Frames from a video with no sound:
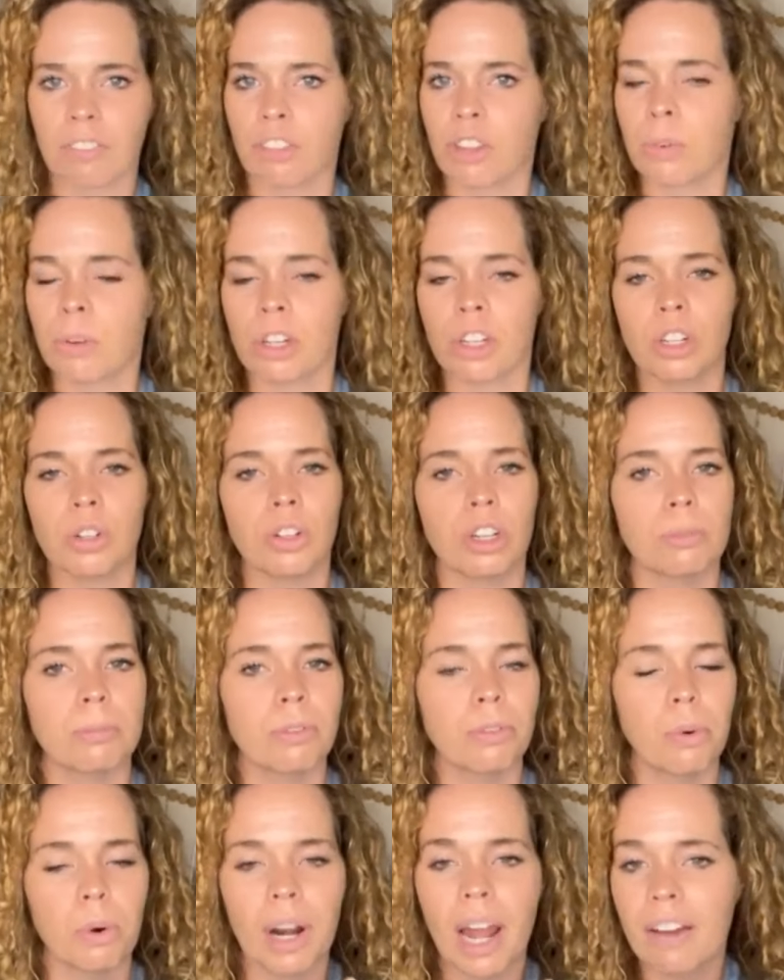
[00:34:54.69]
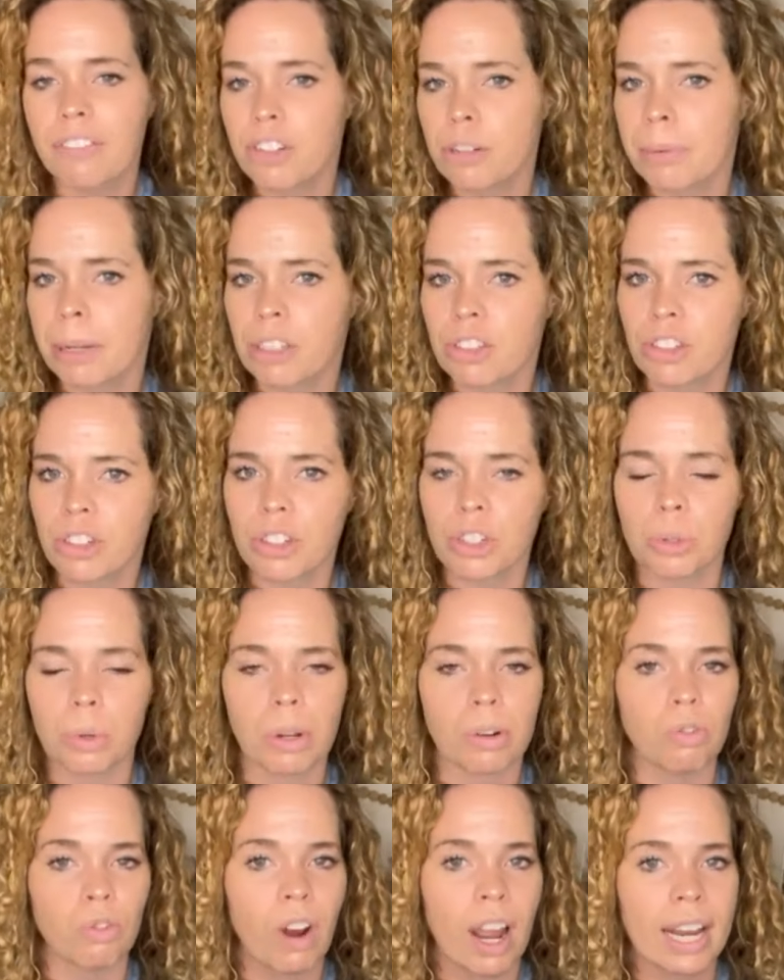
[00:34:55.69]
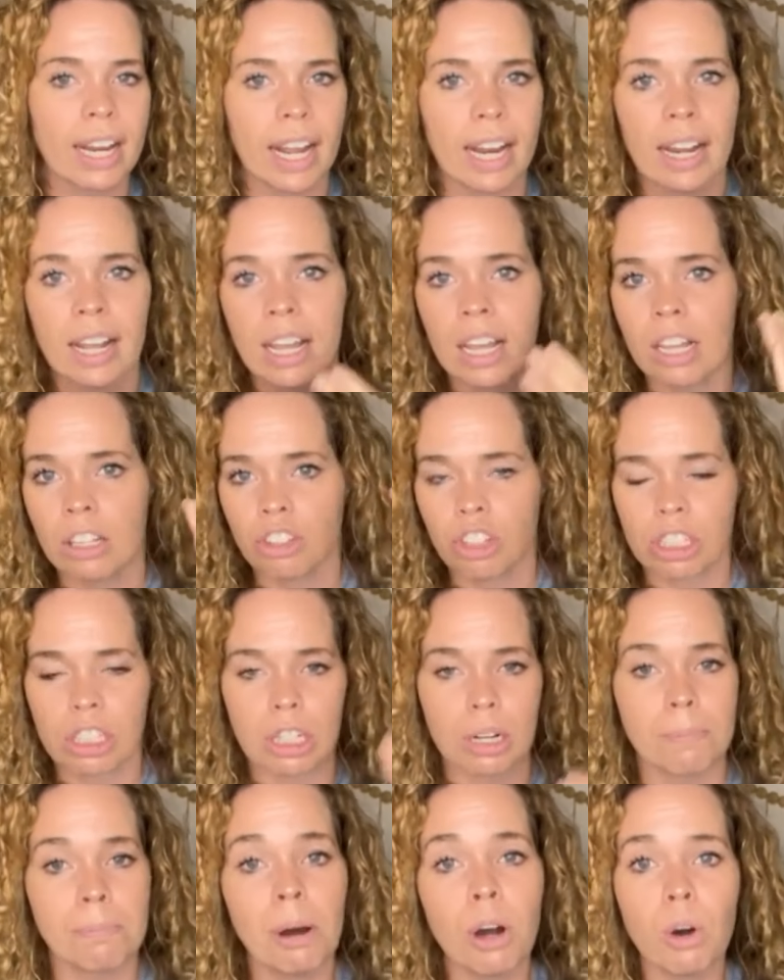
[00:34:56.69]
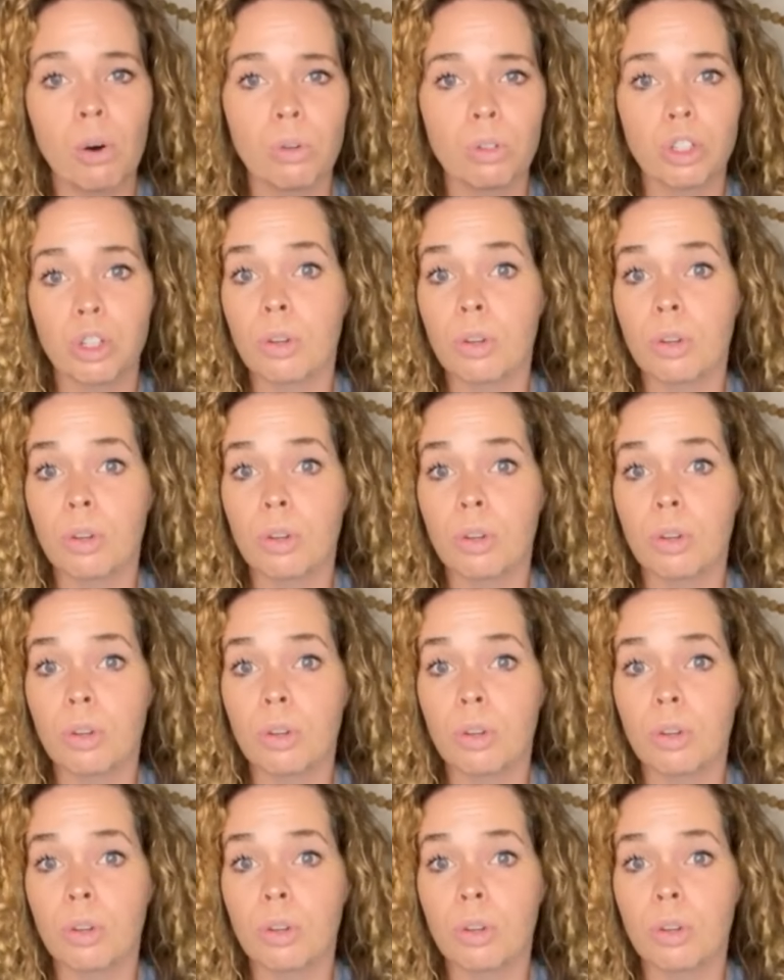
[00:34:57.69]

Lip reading: You can do your before and after picture. You can write it just in a post.